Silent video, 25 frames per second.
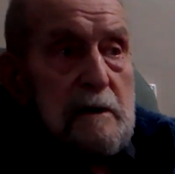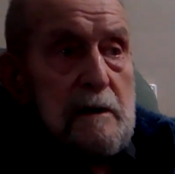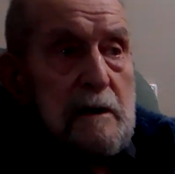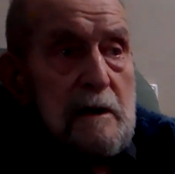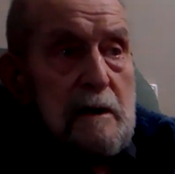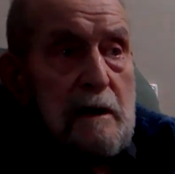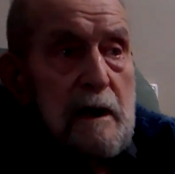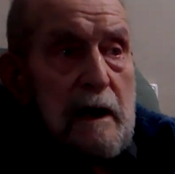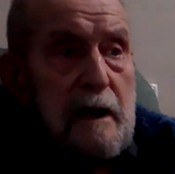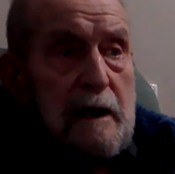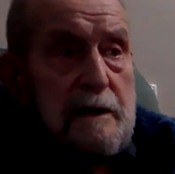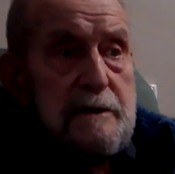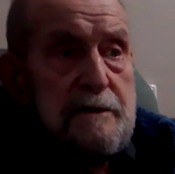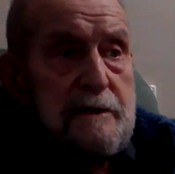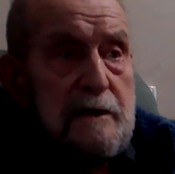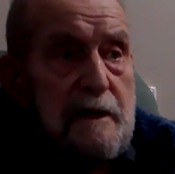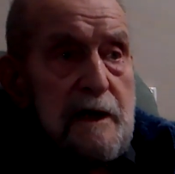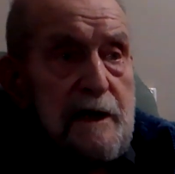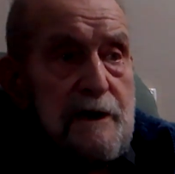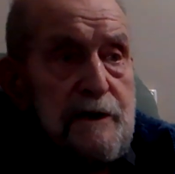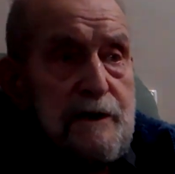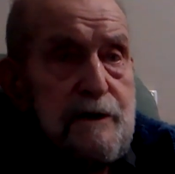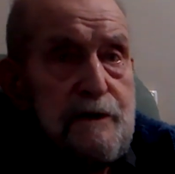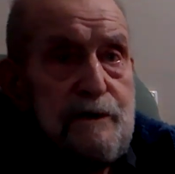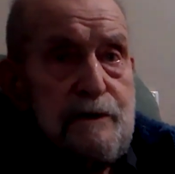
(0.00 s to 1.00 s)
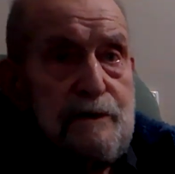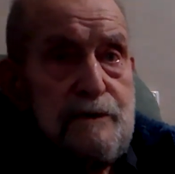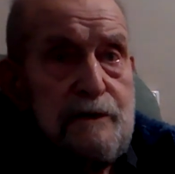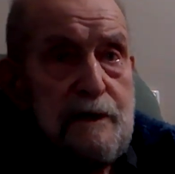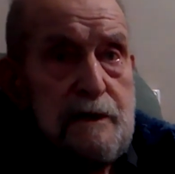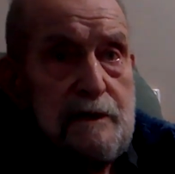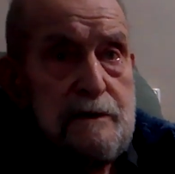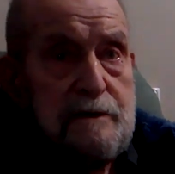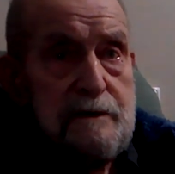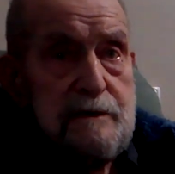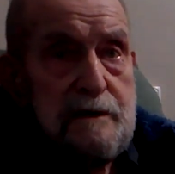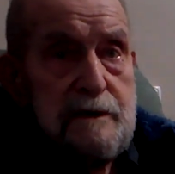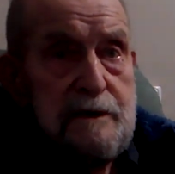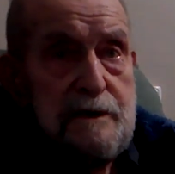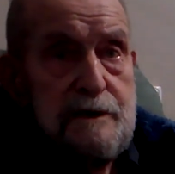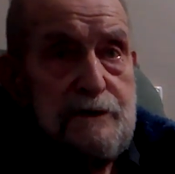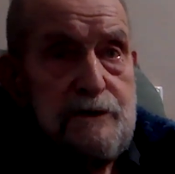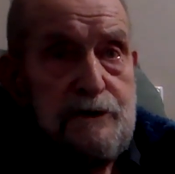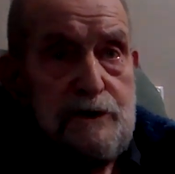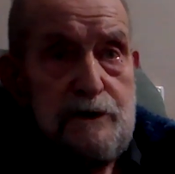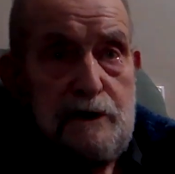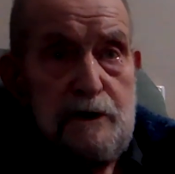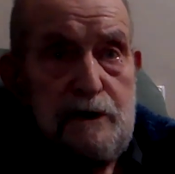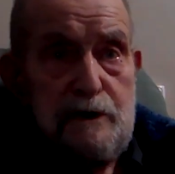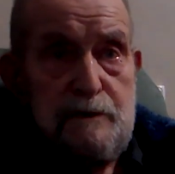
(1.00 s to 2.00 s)
and they knew that the
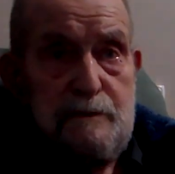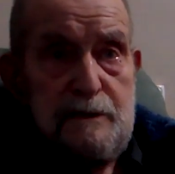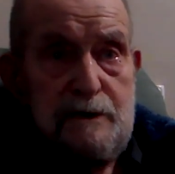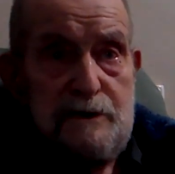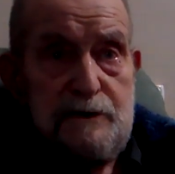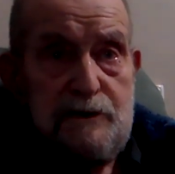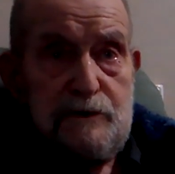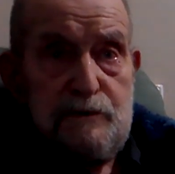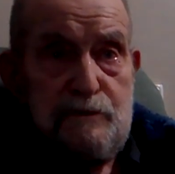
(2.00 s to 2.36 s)
Germans